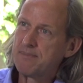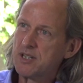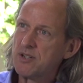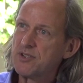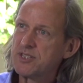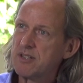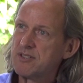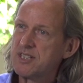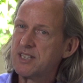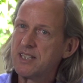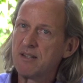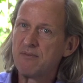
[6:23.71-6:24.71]
but also a
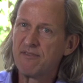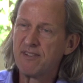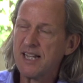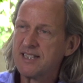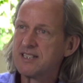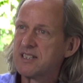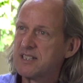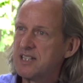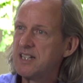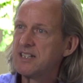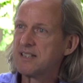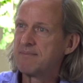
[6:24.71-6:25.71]
city with less
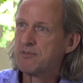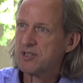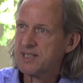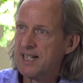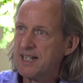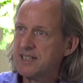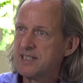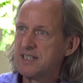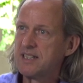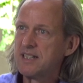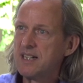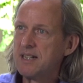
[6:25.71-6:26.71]
disease and mortality.